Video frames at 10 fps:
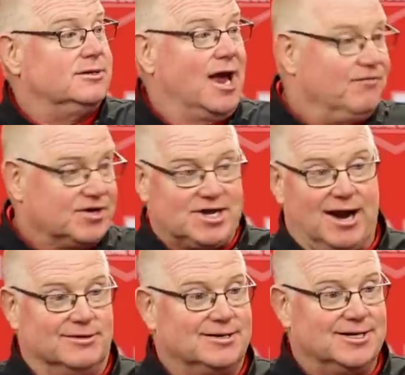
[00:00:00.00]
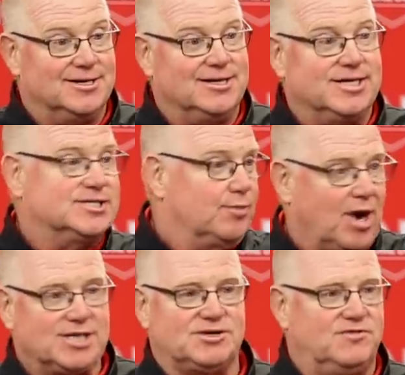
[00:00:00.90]
every town is
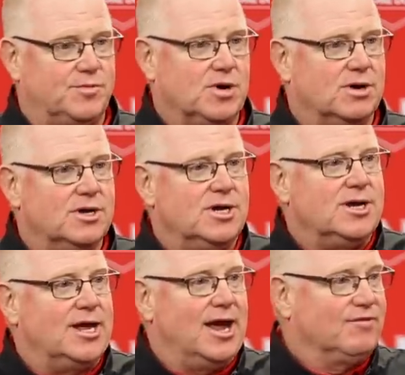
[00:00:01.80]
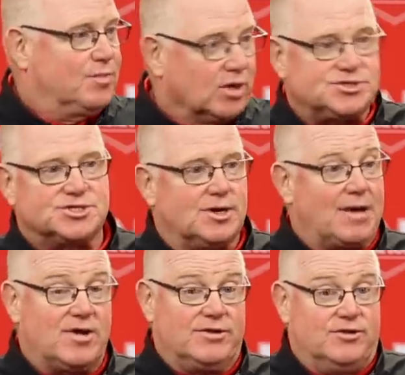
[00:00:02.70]
Nebraska football. Every person's.
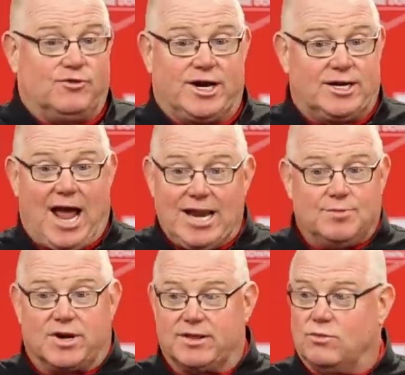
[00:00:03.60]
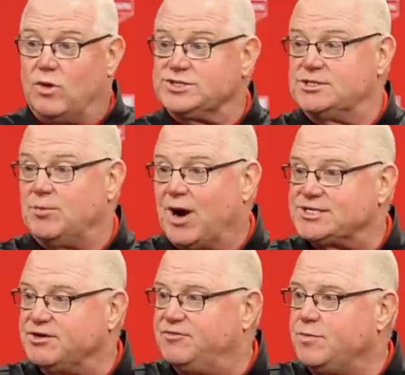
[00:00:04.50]
I mean, I didn't run into anybody that wasn't
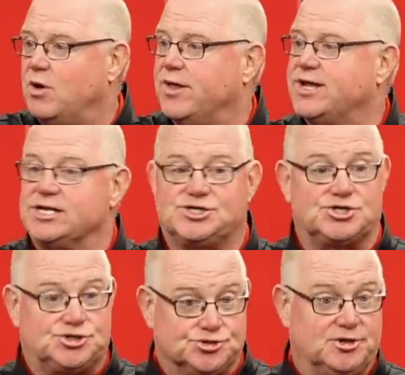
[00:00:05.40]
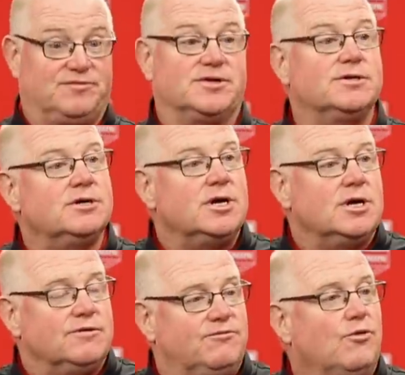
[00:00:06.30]
Nebraska football. Like, it's just driven
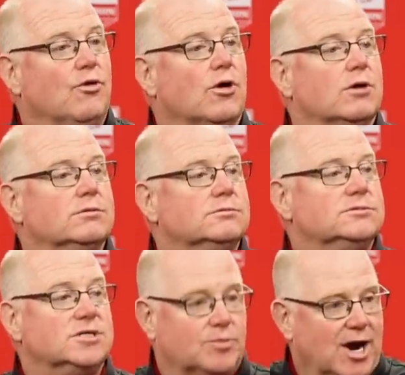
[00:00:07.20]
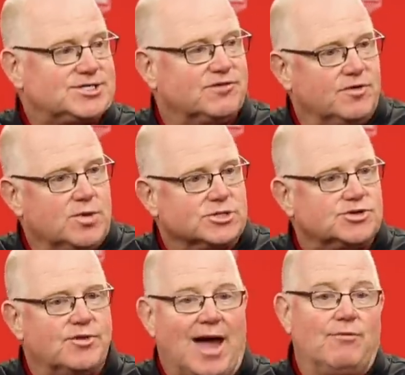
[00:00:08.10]
for Nebraska football.
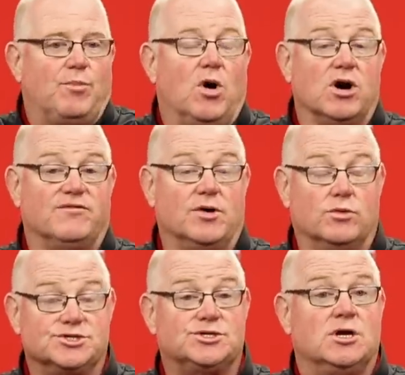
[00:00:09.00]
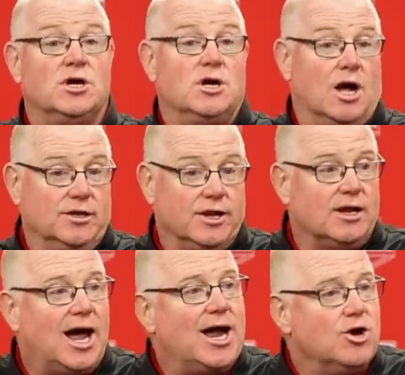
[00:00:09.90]
So that part of it was a
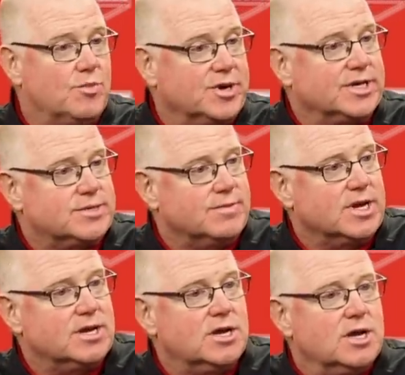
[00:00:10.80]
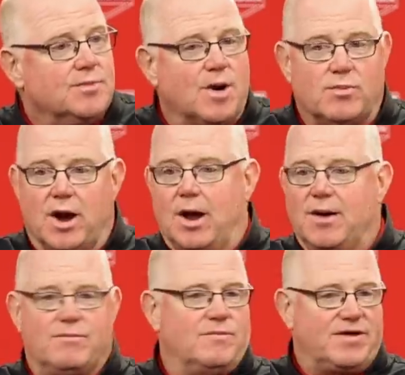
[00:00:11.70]
little eye-opening to me. And
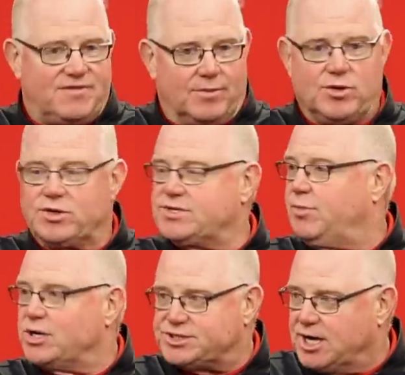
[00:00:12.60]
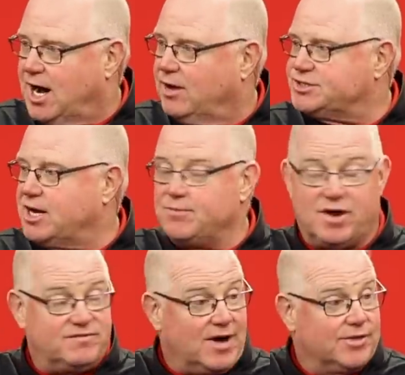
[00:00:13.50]
my family went to Boston College. I had
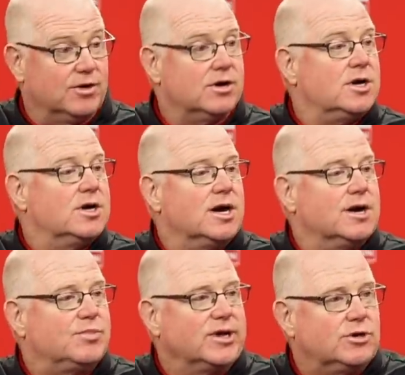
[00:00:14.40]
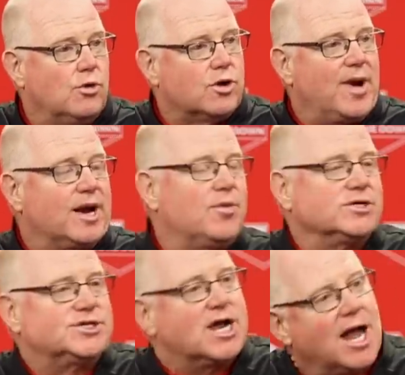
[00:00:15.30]
my father played quarterback at
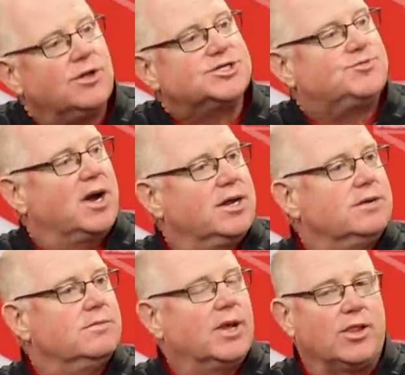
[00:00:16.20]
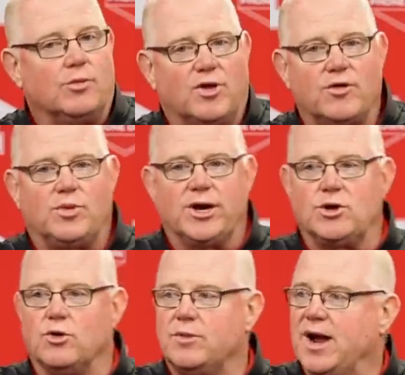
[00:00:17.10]
Boston College. My little brother played
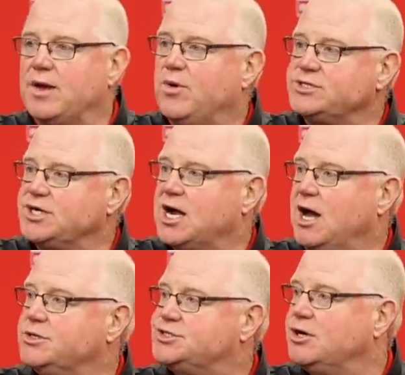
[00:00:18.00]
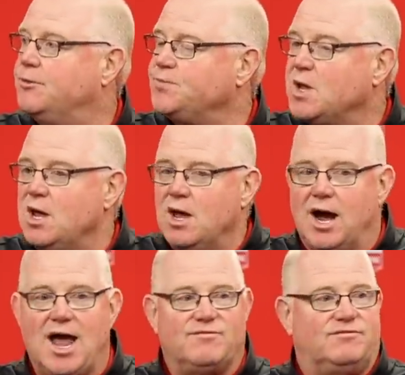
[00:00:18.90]
quarterback at Boston College. So
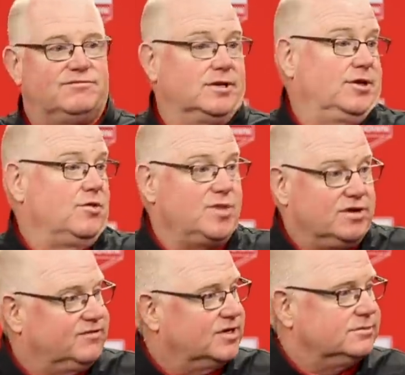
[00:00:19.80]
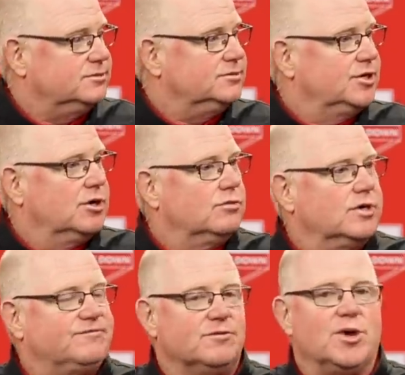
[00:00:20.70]
I have a little bit of a, you
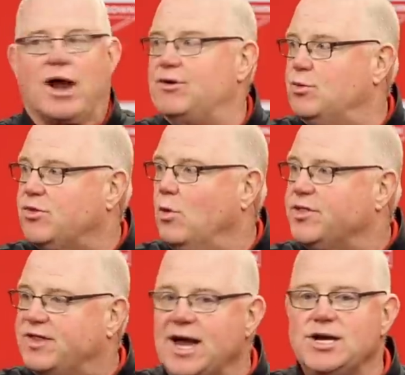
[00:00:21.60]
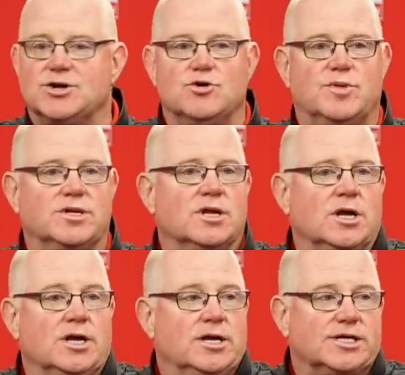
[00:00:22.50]
know, a familiarity with what they do, but
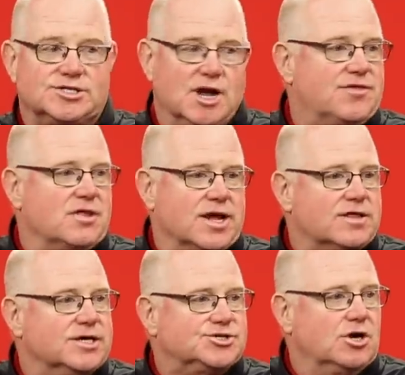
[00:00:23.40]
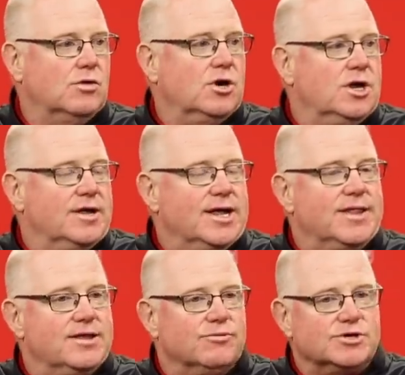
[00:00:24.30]
it's nothing like this. So
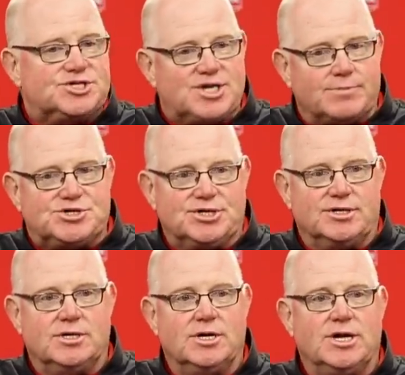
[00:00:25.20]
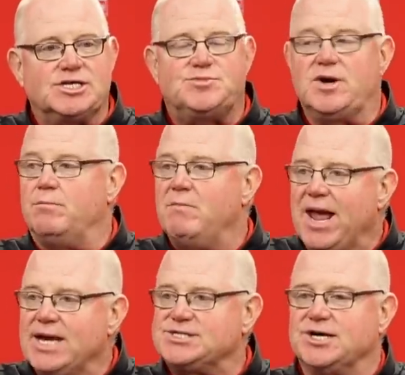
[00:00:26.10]
the reception has been
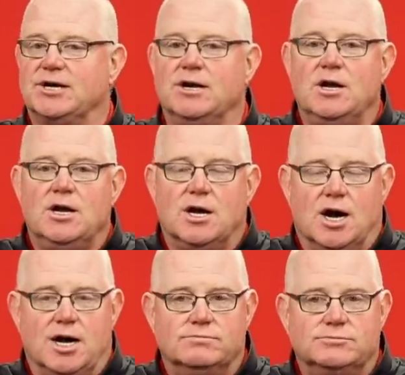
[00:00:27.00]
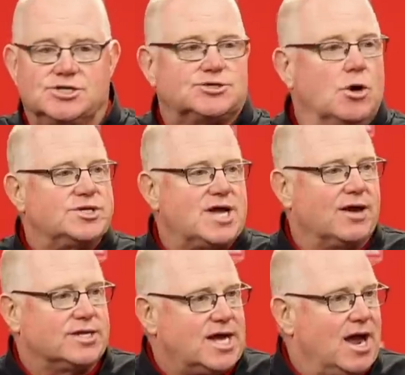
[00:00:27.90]
amazing, just
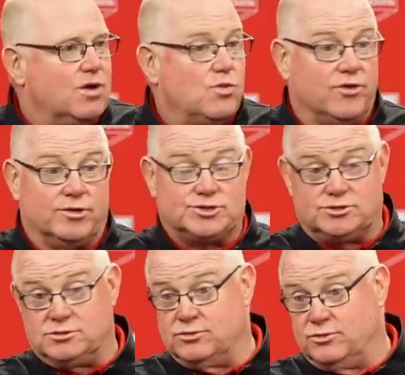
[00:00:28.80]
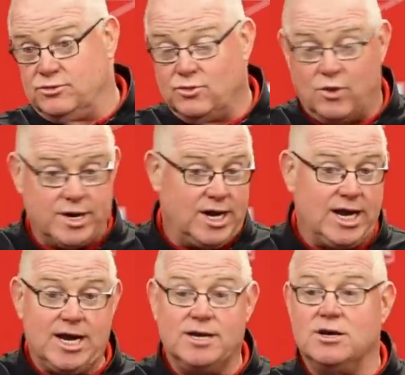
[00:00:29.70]
town to town, whether it's where you
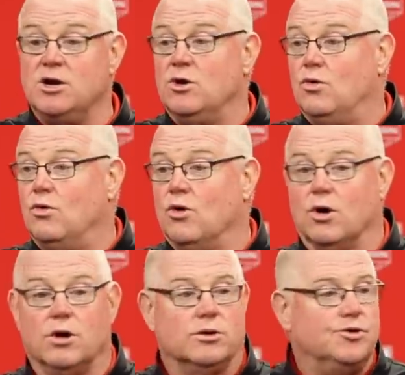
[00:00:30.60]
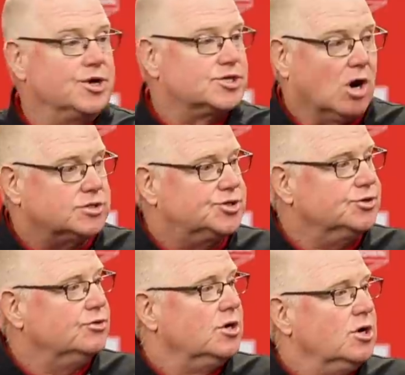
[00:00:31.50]
eat or who you talk
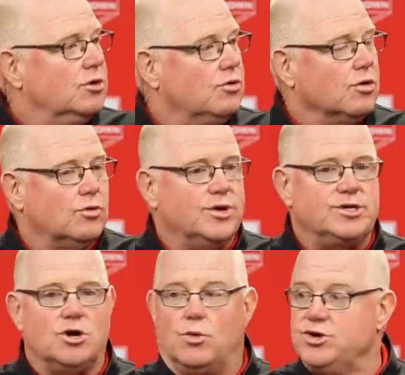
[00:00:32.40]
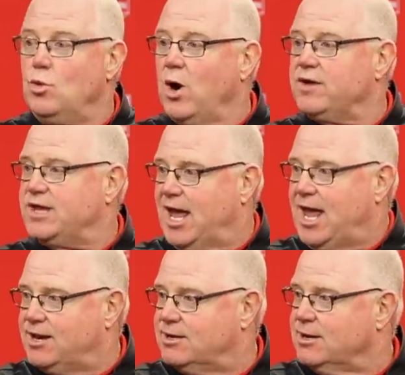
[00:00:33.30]
to, or when you wear the
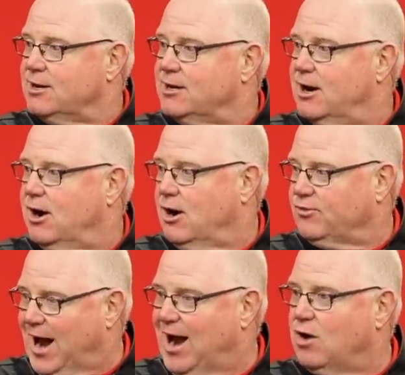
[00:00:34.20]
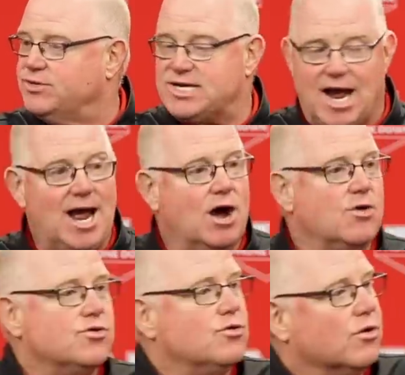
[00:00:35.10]
N around
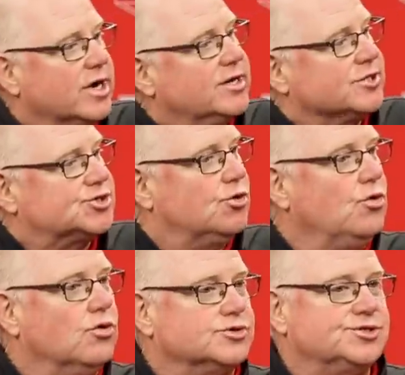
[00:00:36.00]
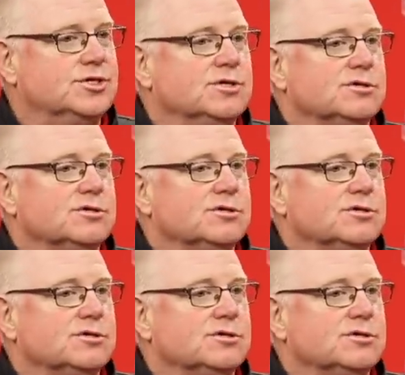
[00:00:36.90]
town or into the schools,